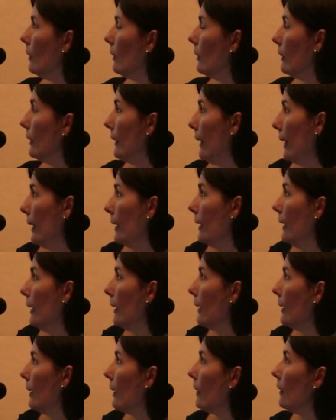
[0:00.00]
technique,
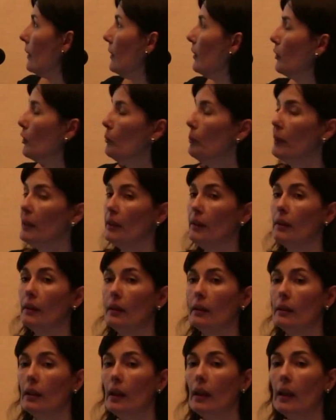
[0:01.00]
another instrument
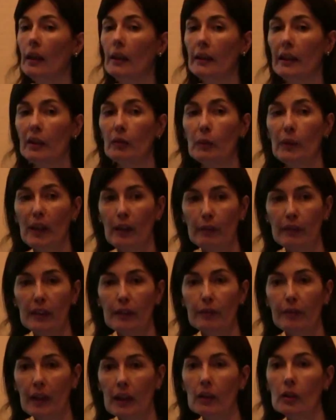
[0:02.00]
that we have
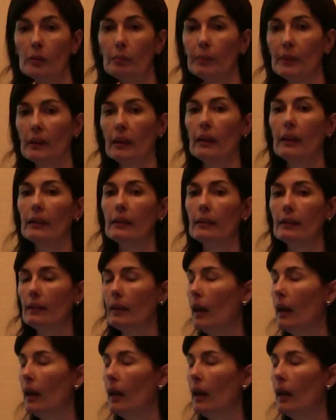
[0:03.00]
developed at